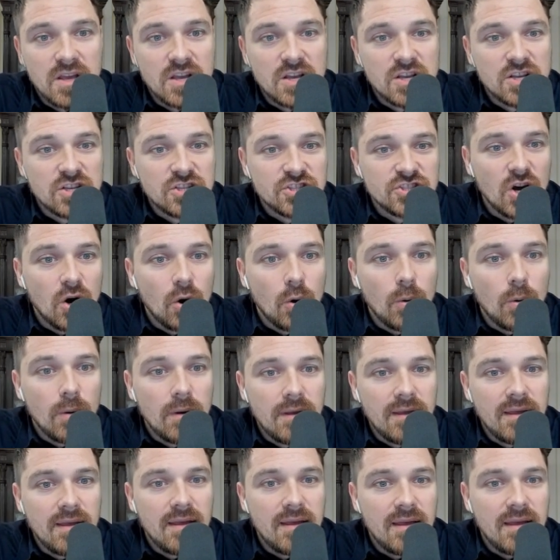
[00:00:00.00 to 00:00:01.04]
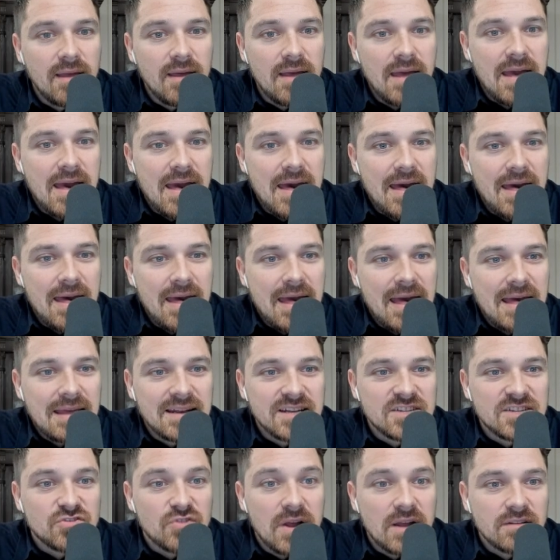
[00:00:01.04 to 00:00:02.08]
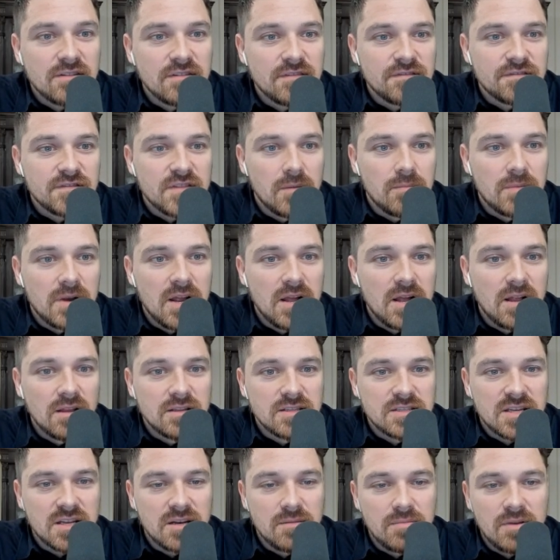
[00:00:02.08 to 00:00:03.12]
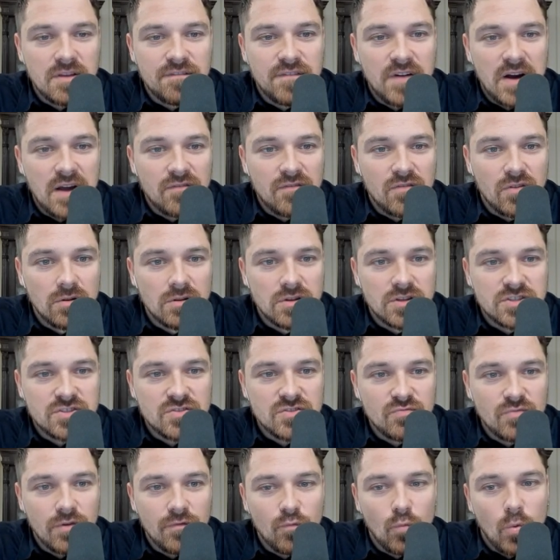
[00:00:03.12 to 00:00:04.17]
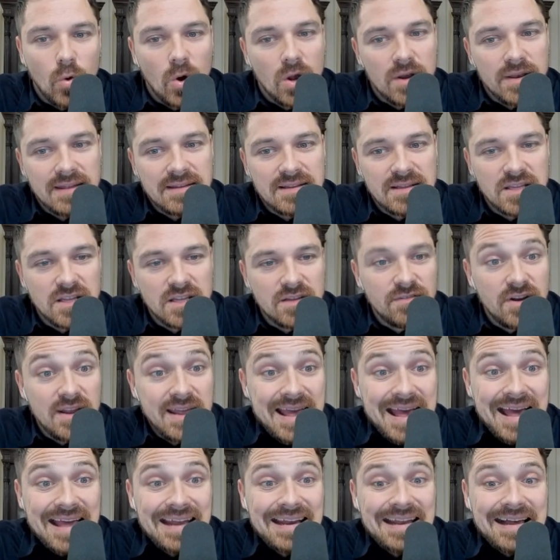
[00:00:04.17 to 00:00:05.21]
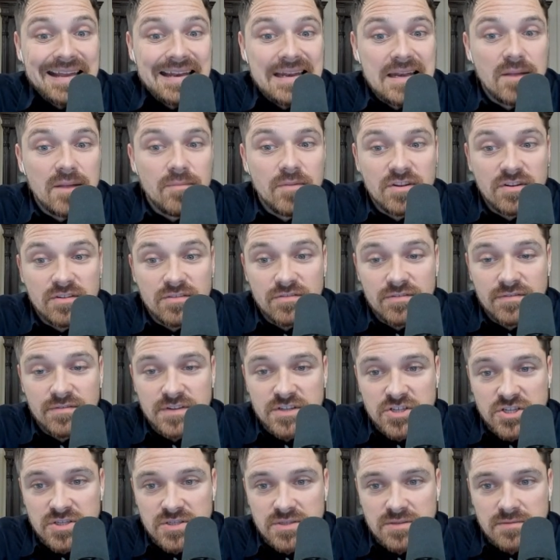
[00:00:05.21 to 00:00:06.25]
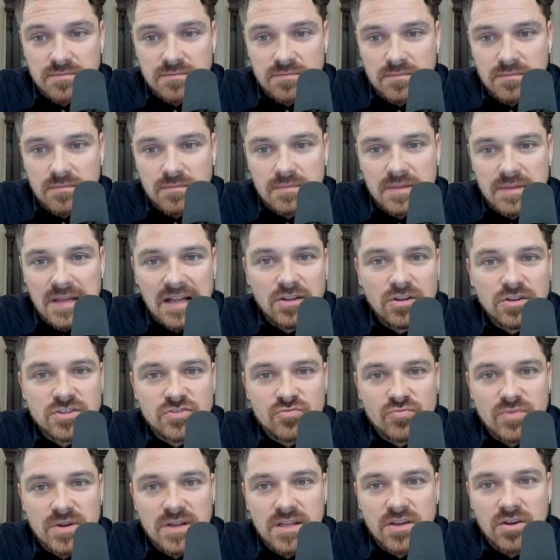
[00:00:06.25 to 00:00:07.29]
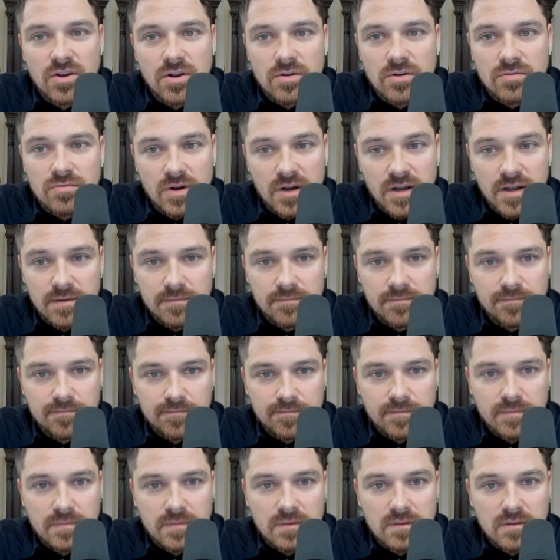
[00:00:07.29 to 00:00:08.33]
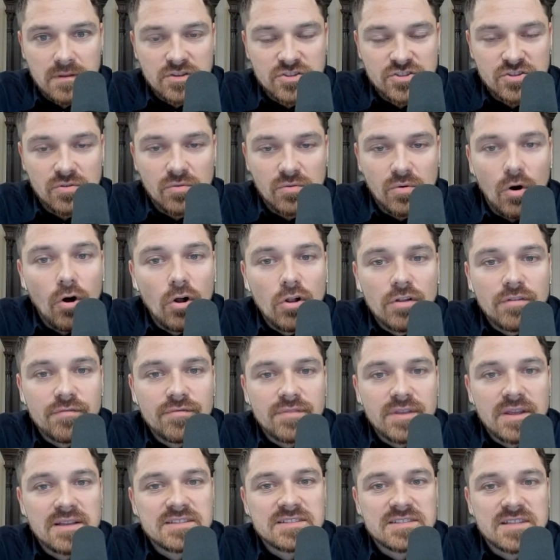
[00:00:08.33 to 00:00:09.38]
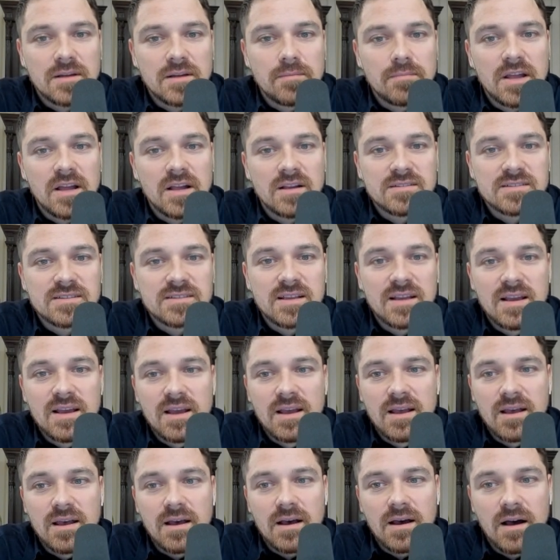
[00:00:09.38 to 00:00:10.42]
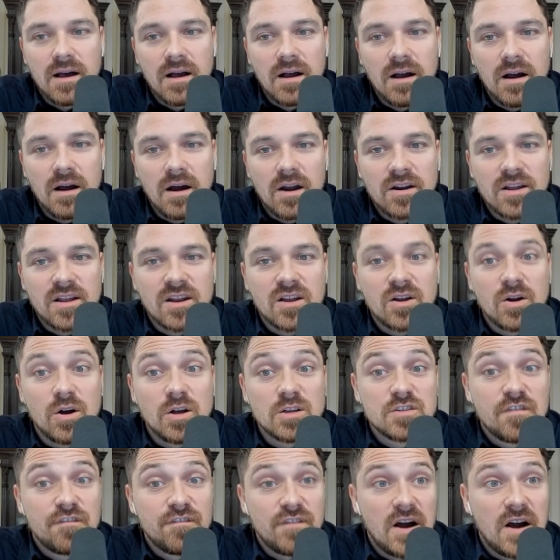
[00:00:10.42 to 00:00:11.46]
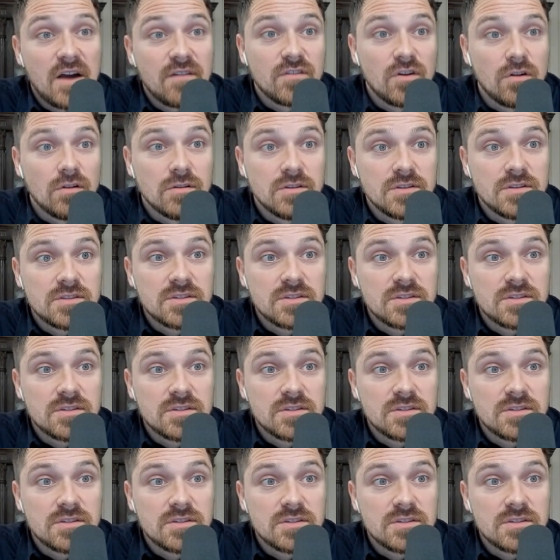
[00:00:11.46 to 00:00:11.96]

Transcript: So an attractive thumbnail is going to be $5 with 1-day delivery and unlimited revisions. That looks really good, right? So all of these thumbnails are going to cost $5.